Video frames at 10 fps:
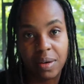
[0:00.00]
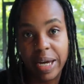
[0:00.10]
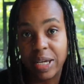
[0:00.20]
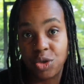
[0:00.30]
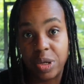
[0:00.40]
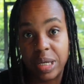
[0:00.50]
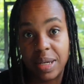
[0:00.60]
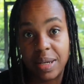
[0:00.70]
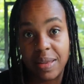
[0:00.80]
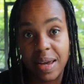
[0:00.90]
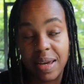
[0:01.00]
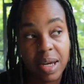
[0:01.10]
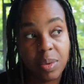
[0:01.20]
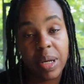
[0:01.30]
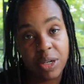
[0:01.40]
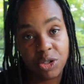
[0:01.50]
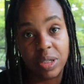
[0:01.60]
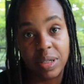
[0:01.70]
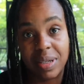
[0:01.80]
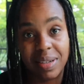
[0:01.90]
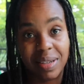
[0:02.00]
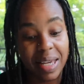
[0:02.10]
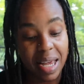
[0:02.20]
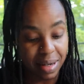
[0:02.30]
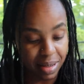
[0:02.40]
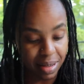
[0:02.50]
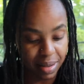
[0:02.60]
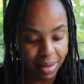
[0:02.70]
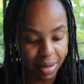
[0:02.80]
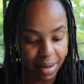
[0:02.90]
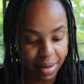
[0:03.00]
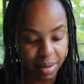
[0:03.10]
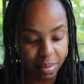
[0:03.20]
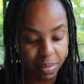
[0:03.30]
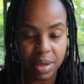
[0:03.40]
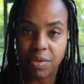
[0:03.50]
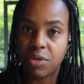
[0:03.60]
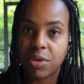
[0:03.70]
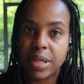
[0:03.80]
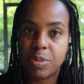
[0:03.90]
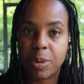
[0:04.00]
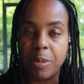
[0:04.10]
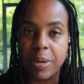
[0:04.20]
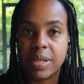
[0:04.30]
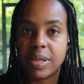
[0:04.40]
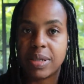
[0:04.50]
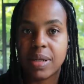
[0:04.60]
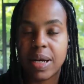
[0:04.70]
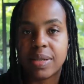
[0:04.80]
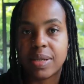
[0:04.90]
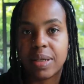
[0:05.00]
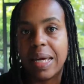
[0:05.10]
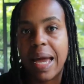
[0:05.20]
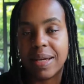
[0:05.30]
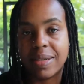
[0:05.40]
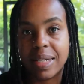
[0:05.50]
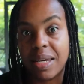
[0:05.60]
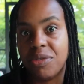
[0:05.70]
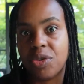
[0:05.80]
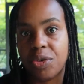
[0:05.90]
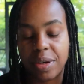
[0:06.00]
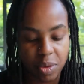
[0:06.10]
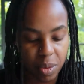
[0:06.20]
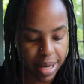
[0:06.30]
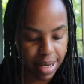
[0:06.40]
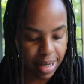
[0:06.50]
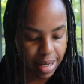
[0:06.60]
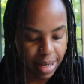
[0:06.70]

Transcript: I enjoyed knitting that. I would actually knit it again, even for this purpose, as a hat to gift or give away.